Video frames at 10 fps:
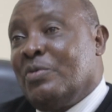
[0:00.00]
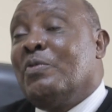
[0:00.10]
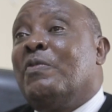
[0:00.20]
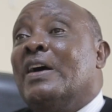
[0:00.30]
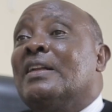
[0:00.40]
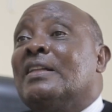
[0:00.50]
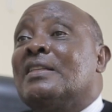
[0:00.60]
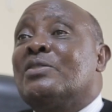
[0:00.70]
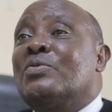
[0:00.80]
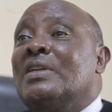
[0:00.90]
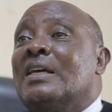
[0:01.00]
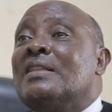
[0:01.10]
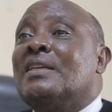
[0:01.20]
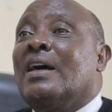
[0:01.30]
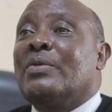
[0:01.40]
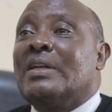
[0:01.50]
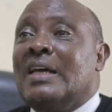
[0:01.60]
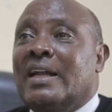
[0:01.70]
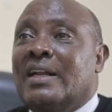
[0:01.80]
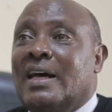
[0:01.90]
you'll find that students are
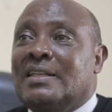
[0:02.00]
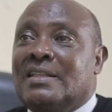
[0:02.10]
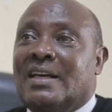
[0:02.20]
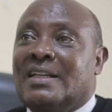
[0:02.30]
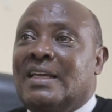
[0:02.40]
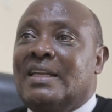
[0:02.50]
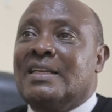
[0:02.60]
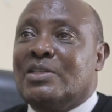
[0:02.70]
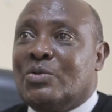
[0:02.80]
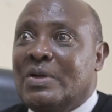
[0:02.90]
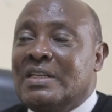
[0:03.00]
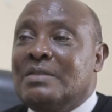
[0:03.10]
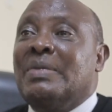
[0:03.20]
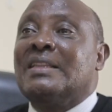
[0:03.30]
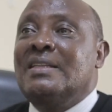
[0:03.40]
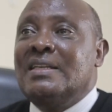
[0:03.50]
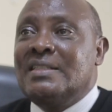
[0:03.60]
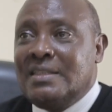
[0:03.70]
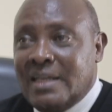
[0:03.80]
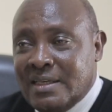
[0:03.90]
redundant, they are telling stories, but
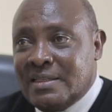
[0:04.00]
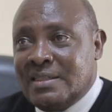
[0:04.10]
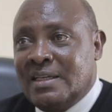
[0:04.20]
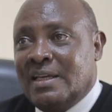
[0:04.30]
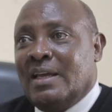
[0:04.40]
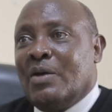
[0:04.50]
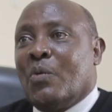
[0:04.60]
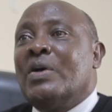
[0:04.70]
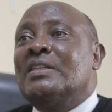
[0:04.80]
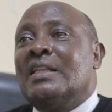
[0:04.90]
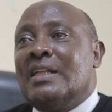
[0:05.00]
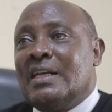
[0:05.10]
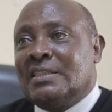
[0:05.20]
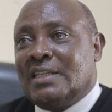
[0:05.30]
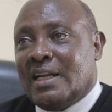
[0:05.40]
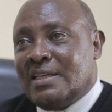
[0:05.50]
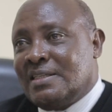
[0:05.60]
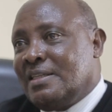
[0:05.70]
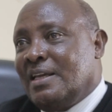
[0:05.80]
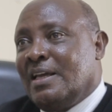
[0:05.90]
these days, whether the lecturer
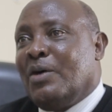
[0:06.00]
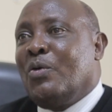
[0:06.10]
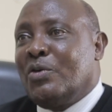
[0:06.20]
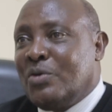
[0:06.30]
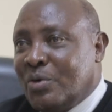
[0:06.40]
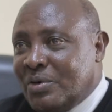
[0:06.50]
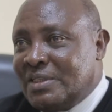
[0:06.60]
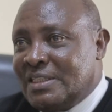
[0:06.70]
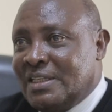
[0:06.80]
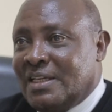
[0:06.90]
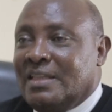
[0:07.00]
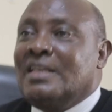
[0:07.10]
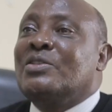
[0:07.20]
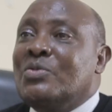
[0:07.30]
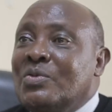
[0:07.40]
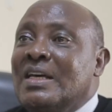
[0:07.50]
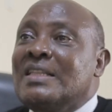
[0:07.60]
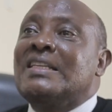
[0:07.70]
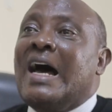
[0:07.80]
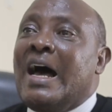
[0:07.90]
is there or not, the
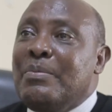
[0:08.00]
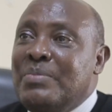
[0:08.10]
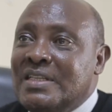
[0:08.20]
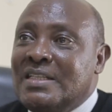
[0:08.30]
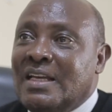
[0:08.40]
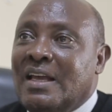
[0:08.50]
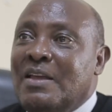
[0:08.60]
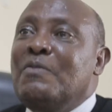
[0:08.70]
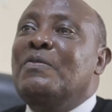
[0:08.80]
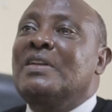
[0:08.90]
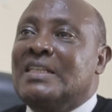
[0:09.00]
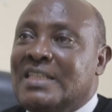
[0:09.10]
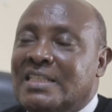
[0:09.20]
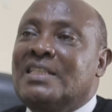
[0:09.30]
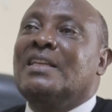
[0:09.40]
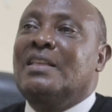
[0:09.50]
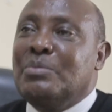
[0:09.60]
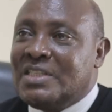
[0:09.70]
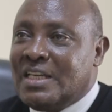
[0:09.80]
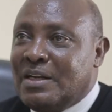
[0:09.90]
students are busy even teaching
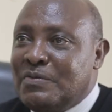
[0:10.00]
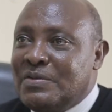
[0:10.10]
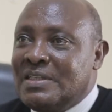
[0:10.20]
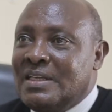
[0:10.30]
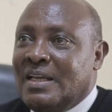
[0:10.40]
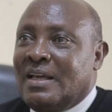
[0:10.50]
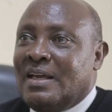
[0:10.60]
themselves,